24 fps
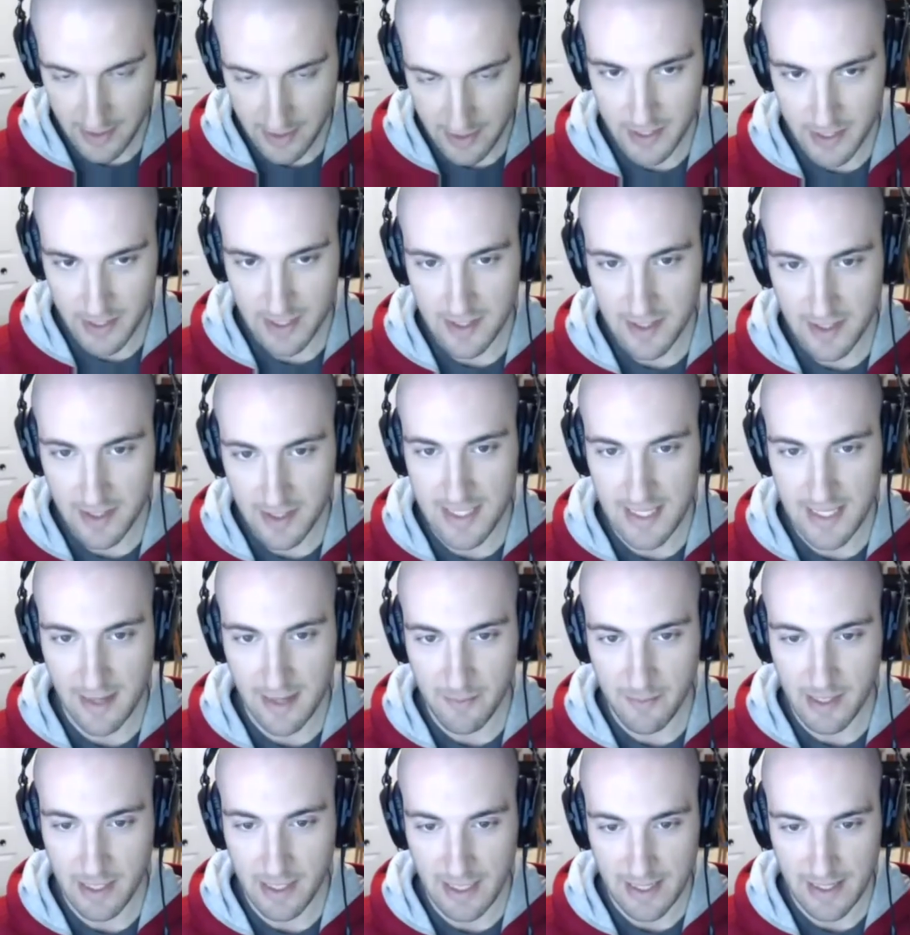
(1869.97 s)
was it the
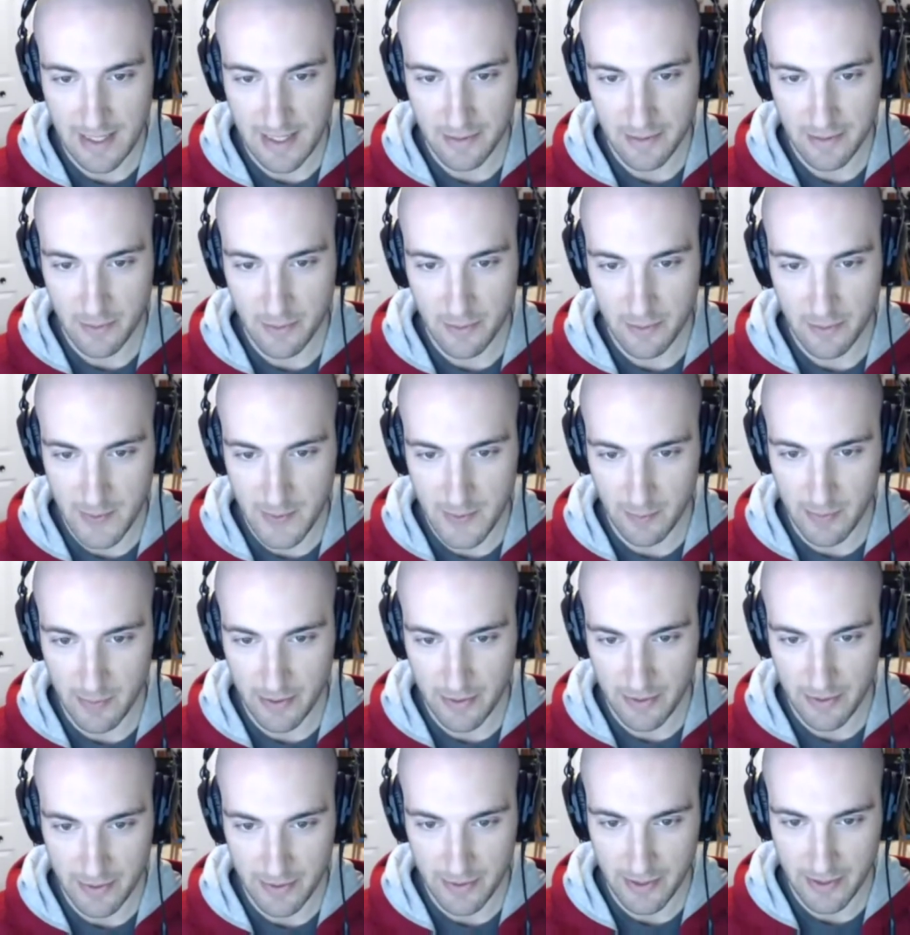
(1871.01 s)
same guy who spilled
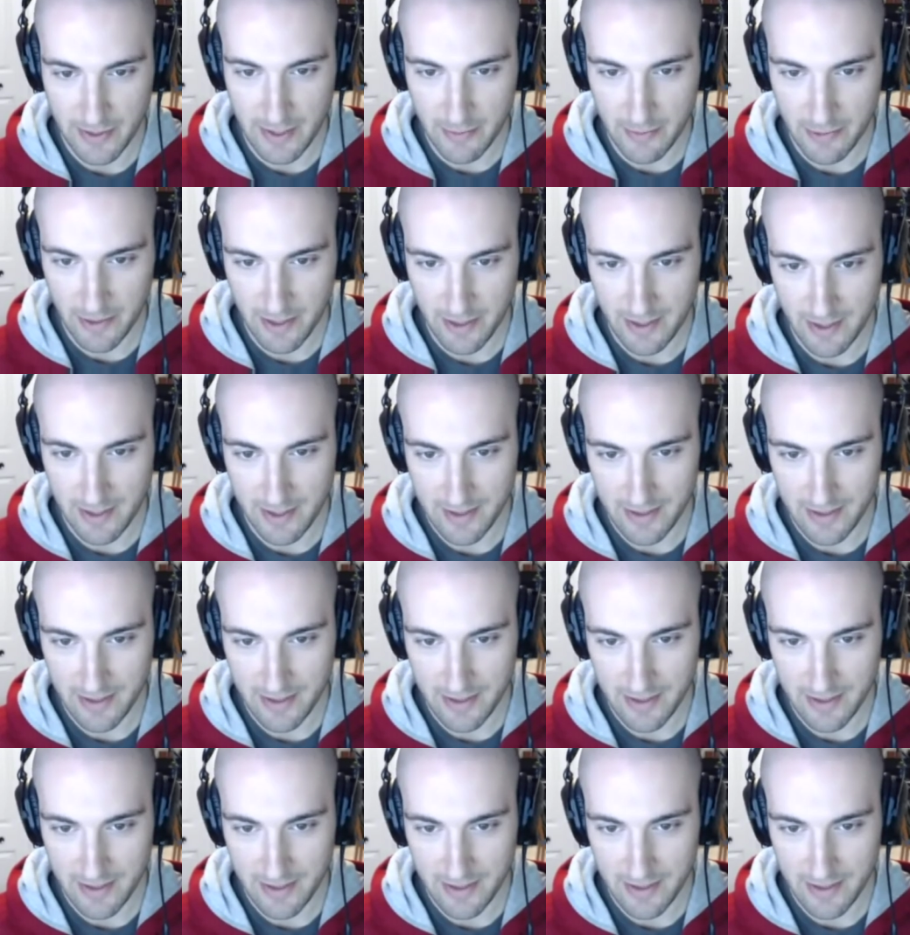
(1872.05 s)
beer on your keyboard?